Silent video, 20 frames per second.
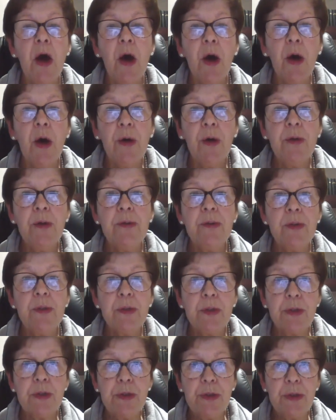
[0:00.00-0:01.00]
Un,
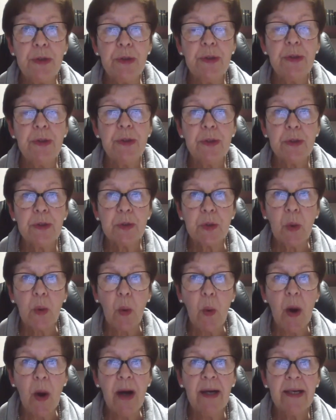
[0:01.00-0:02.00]
deux,
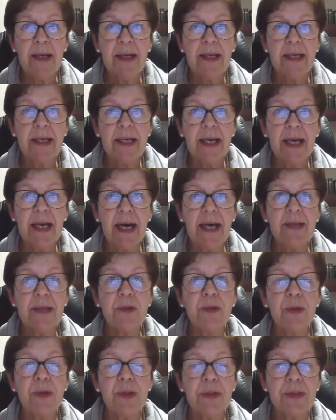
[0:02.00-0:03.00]
trois, 4,
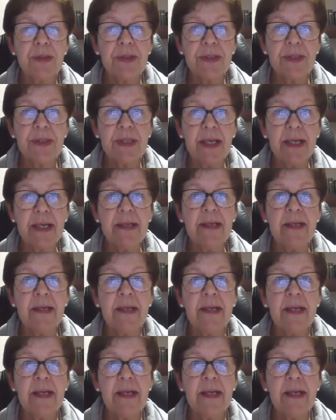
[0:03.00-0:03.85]
5,